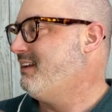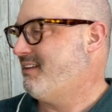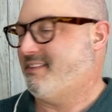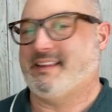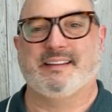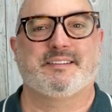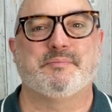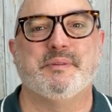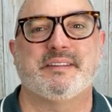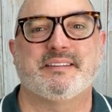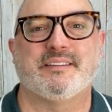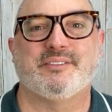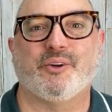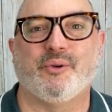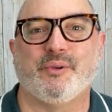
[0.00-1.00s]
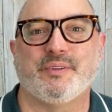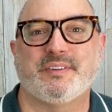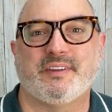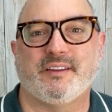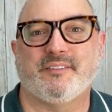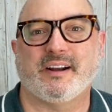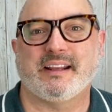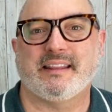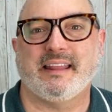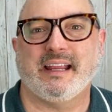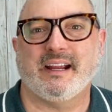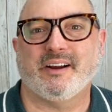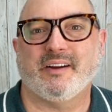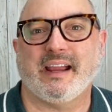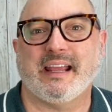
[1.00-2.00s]
That's Mrs. Olson right
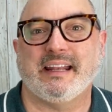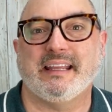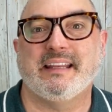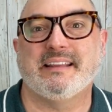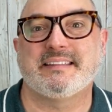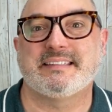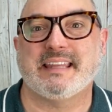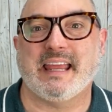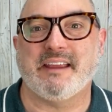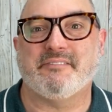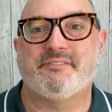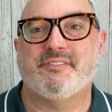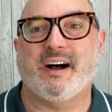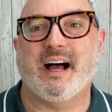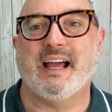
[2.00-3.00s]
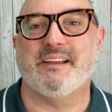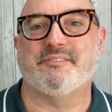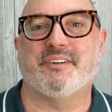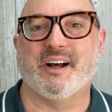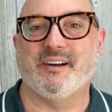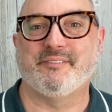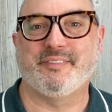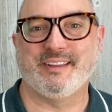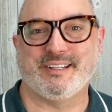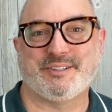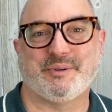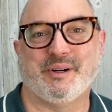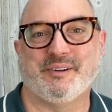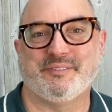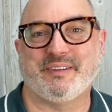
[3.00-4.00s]
there. And it is day 5 of the
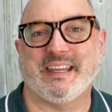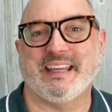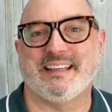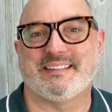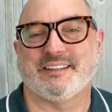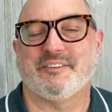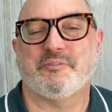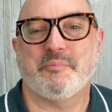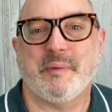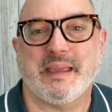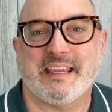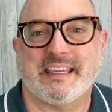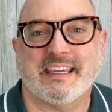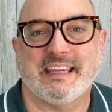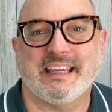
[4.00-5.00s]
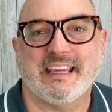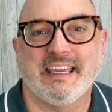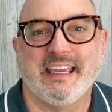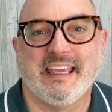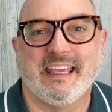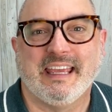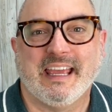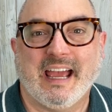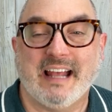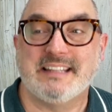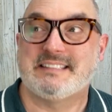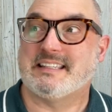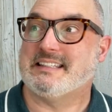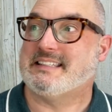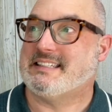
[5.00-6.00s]
12 days of making. And
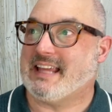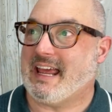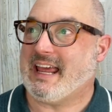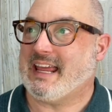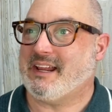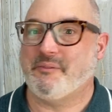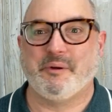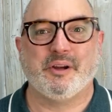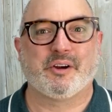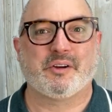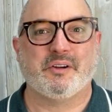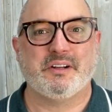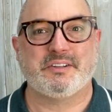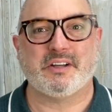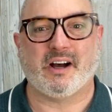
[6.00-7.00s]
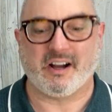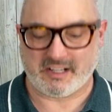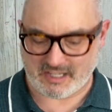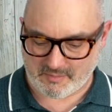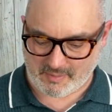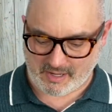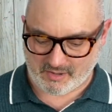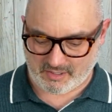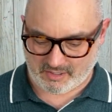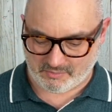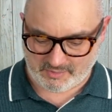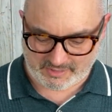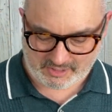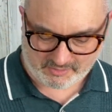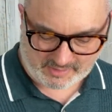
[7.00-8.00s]
today we are going to talk about a
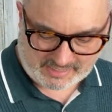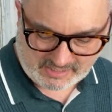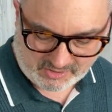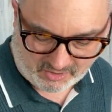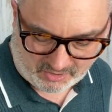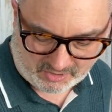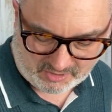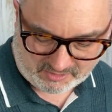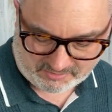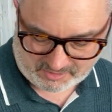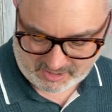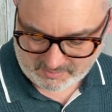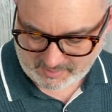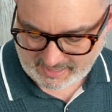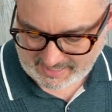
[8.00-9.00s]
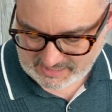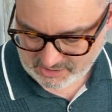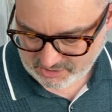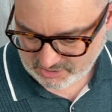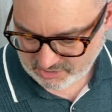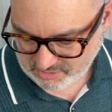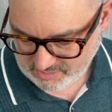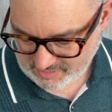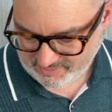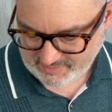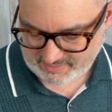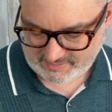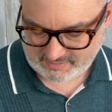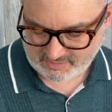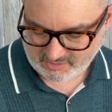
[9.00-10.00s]
really great yarn from Haiku.
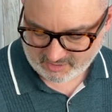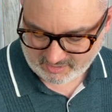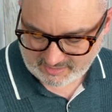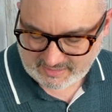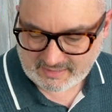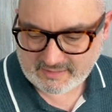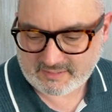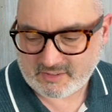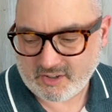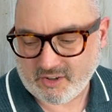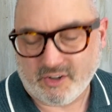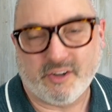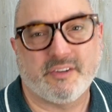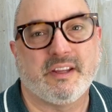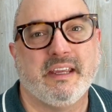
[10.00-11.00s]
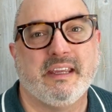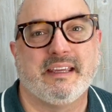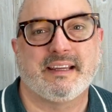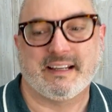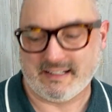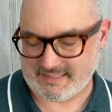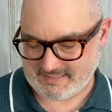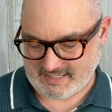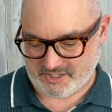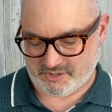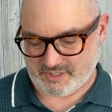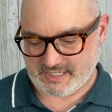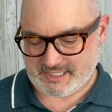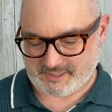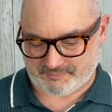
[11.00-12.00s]
This yarn is called Concentric.